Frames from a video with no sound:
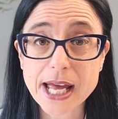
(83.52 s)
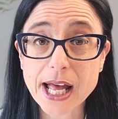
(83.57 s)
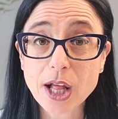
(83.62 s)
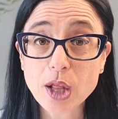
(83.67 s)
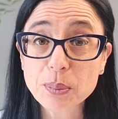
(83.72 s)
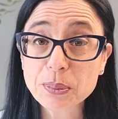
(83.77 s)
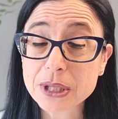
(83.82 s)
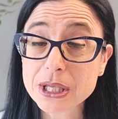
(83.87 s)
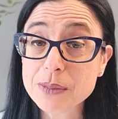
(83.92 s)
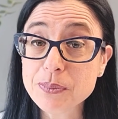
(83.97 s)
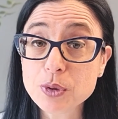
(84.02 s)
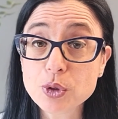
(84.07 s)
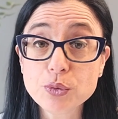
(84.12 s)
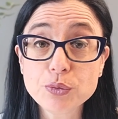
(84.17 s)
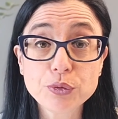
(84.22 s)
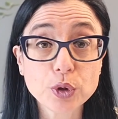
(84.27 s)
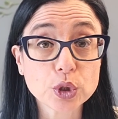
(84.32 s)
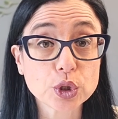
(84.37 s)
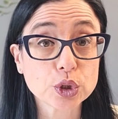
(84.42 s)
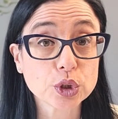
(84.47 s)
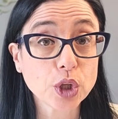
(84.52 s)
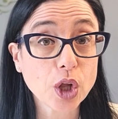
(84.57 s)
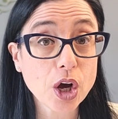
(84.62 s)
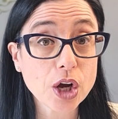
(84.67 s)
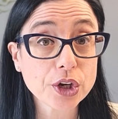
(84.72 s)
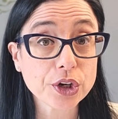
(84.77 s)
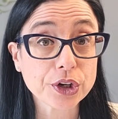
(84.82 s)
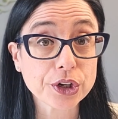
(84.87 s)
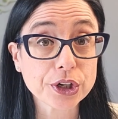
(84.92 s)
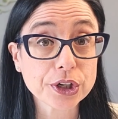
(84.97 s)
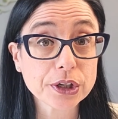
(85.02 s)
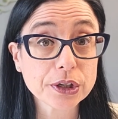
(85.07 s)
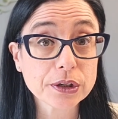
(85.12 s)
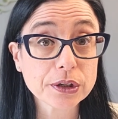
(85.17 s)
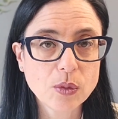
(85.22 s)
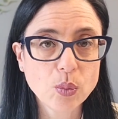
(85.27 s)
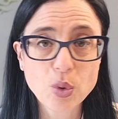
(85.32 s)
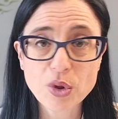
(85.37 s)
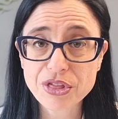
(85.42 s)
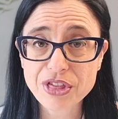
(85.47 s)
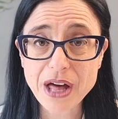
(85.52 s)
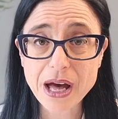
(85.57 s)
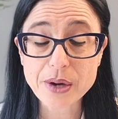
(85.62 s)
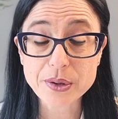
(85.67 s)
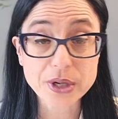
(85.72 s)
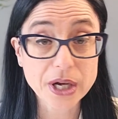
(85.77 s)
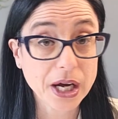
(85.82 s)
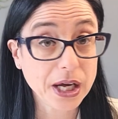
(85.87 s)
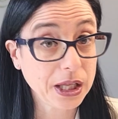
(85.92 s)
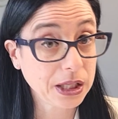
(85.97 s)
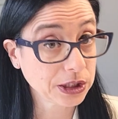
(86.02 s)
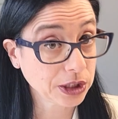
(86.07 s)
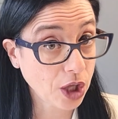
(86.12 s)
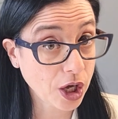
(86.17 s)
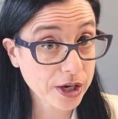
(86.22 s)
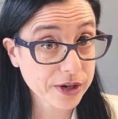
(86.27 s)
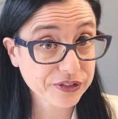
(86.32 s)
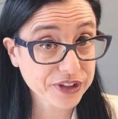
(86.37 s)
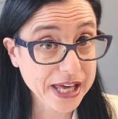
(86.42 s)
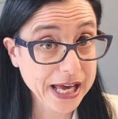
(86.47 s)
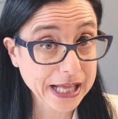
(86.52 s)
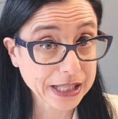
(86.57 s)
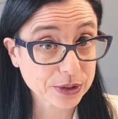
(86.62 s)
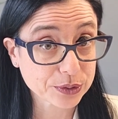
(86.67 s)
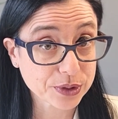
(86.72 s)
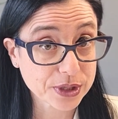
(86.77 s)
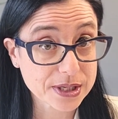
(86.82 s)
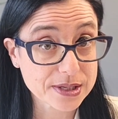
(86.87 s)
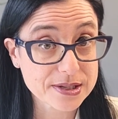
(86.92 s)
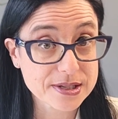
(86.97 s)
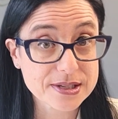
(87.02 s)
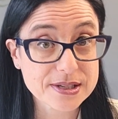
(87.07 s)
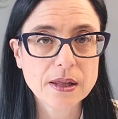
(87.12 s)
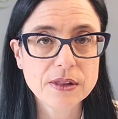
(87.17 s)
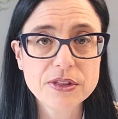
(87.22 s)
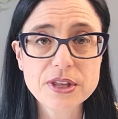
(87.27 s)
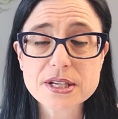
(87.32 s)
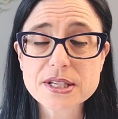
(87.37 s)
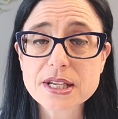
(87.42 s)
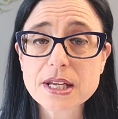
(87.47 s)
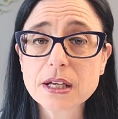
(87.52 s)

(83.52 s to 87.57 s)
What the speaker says: help keep you fuller longer without a lot of calories. This